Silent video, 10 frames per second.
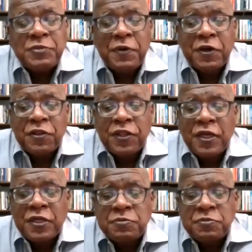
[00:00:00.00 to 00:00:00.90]
It's both.
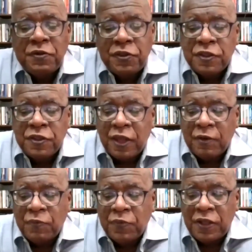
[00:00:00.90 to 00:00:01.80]
It's both
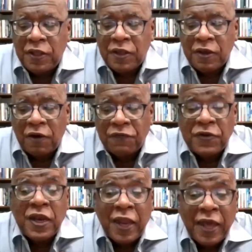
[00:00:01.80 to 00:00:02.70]
that we
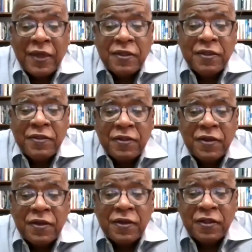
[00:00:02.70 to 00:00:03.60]
often lack, uh,
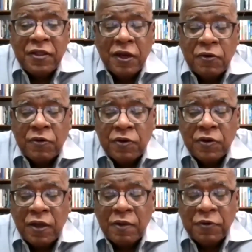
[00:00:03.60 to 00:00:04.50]
uh you know,
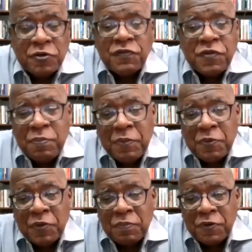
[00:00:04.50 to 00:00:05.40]
uh, because of the
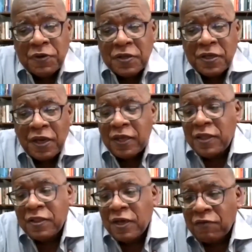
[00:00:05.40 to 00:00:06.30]
people we appoint,
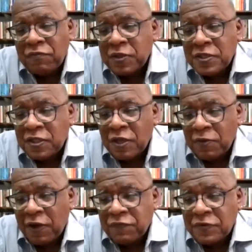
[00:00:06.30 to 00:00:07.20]
like in the government
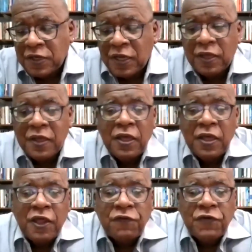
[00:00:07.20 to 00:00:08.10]
that we have today.
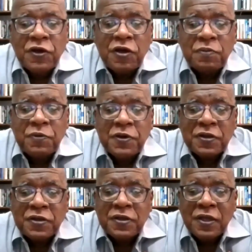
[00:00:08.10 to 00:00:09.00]
If you're going to
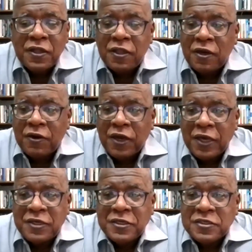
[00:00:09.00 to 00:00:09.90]
appoint, you know,
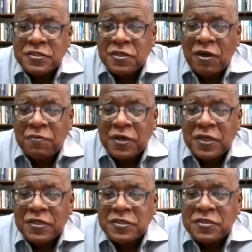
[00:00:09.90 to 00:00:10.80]
cadres,
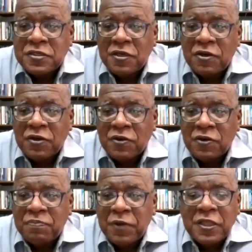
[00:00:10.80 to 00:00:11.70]
comrades,
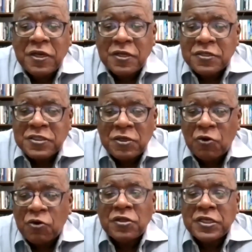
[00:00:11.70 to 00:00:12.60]
lo- patriots,
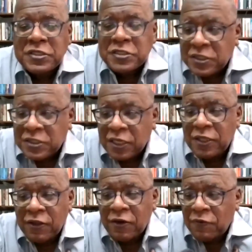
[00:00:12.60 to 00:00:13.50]
loyalists,
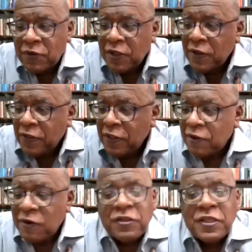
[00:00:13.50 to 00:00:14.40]
you know,
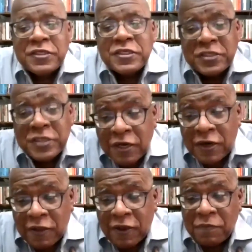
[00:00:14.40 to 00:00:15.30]
you're not
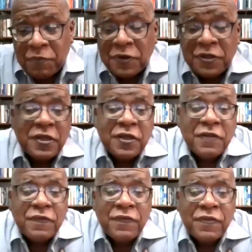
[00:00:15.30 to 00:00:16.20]
necessarily
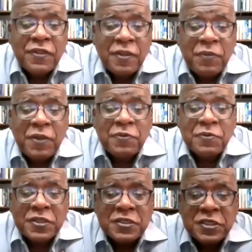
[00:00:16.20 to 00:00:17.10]
appointing the
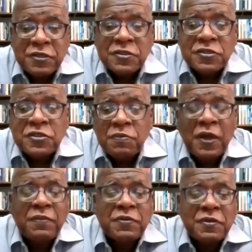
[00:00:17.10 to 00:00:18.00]
people with the skills to
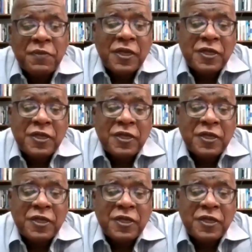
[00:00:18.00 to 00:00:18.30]
be able to